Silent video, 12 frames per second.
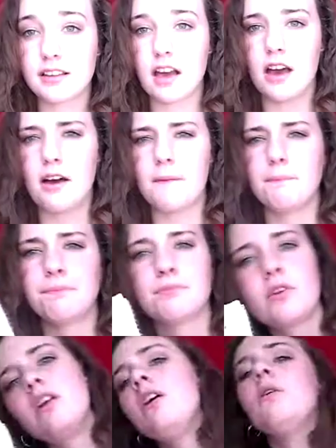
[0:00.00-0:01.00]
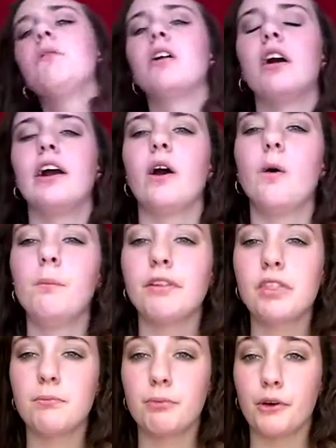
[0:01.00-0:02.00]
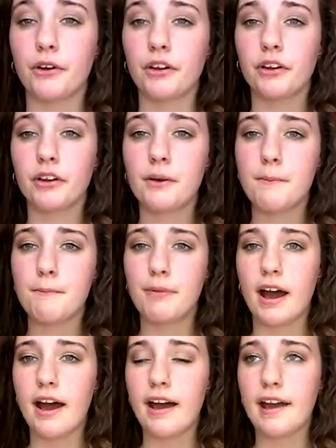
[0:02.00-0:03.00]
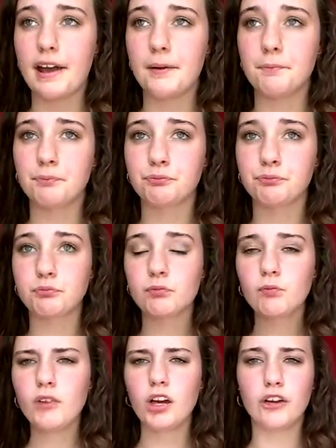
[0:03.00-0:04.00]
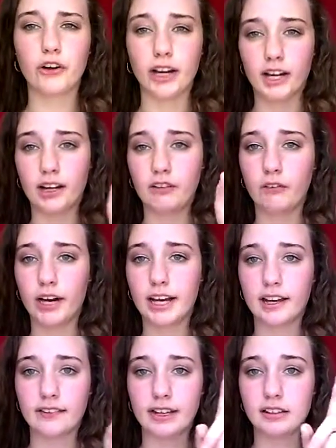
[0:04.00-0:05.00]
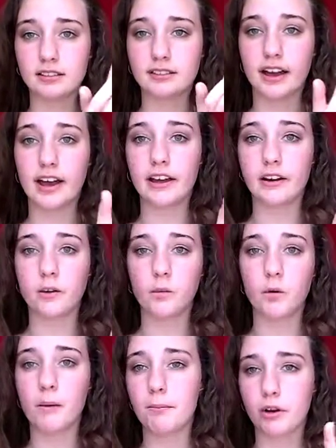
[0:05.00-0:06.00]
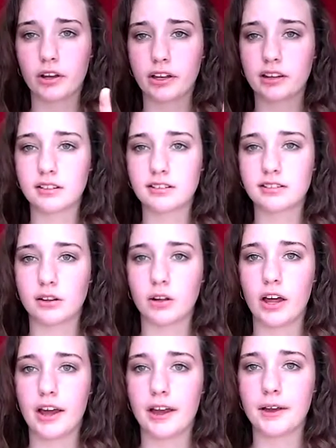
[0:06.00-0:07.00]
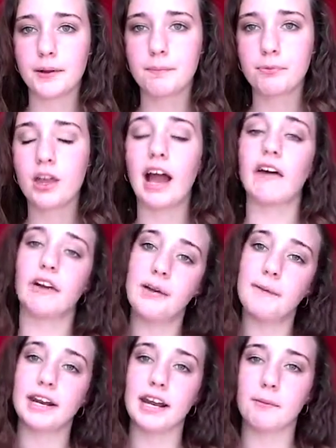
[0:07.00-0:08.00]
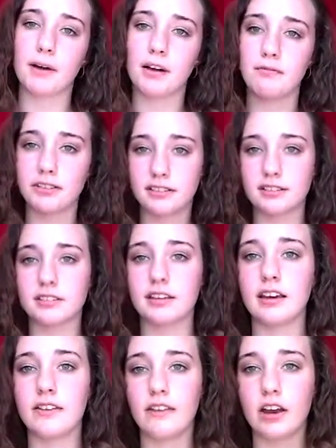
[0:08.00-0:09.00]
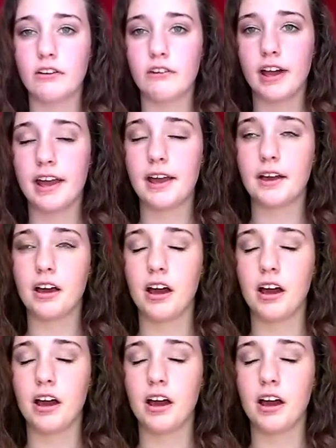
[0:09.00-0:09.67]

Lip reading: Well, I open the book by like writing on the inside what book it is. So like, I write my name obviously, and then I write